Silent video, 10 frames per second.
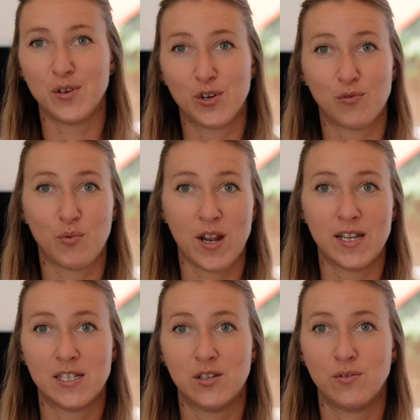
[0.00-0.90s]
You could run
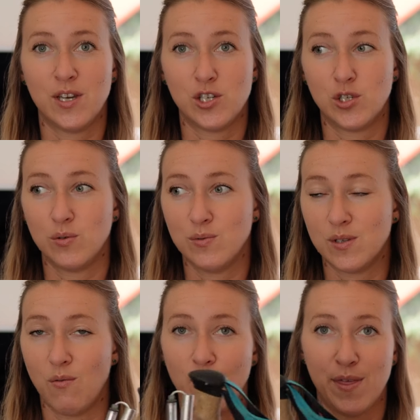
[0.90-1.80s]
into issues
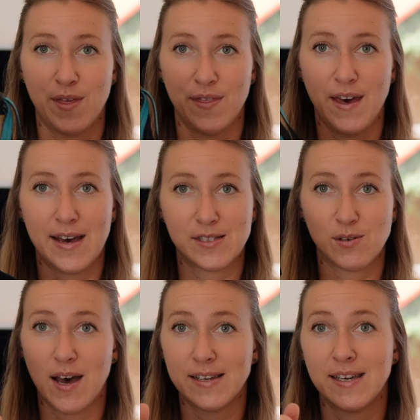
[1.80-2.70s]
with that.
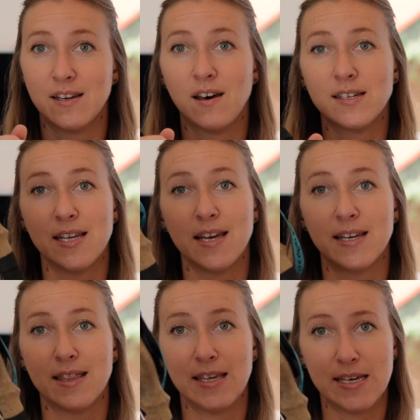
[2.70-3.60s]
So I cannot
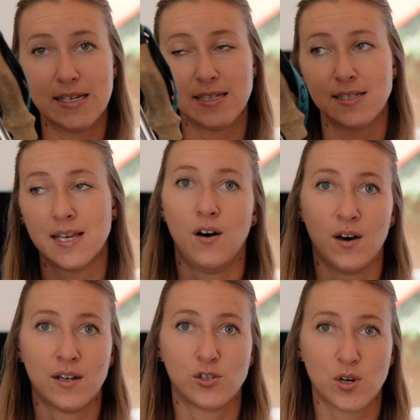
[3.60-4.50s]
take these
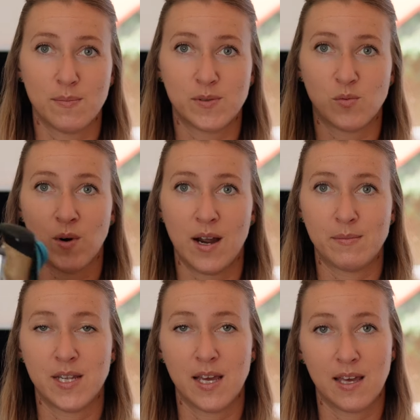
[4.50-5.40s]
on trips where
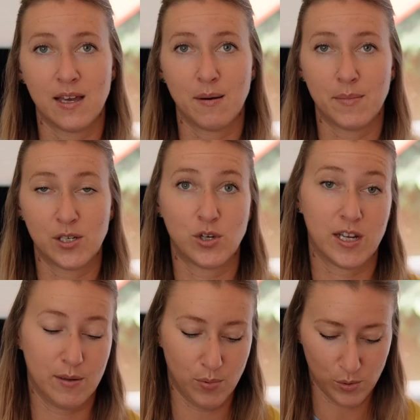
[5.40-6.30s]
I'm taking my
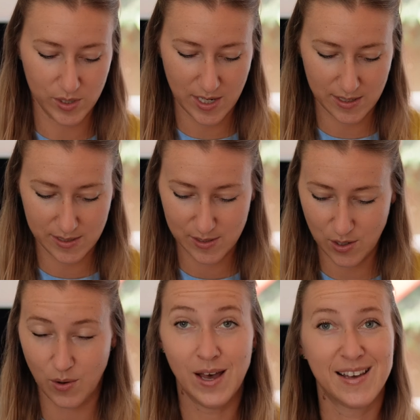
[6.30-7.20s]
trekking pole tent.
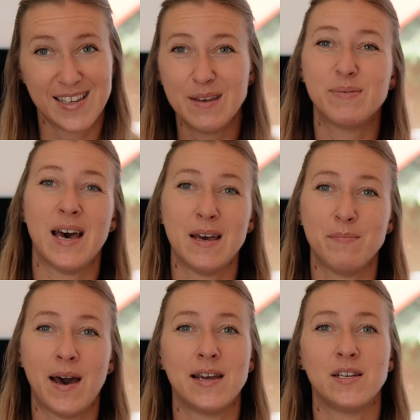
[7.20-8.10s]
So keep that in
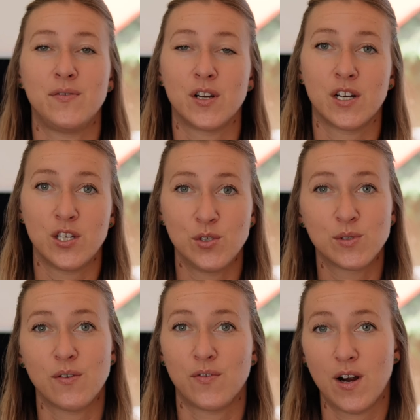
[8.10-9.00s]
mind if you're going to
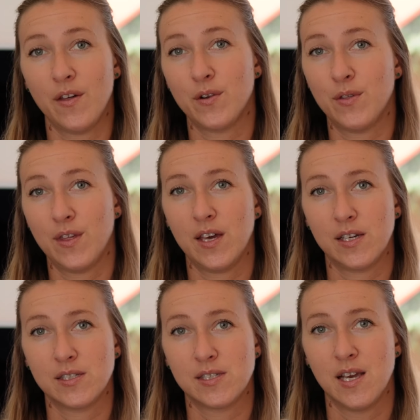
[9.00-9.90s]
use it for other
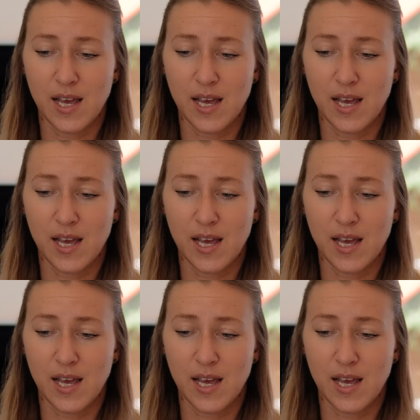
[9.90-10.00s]
things.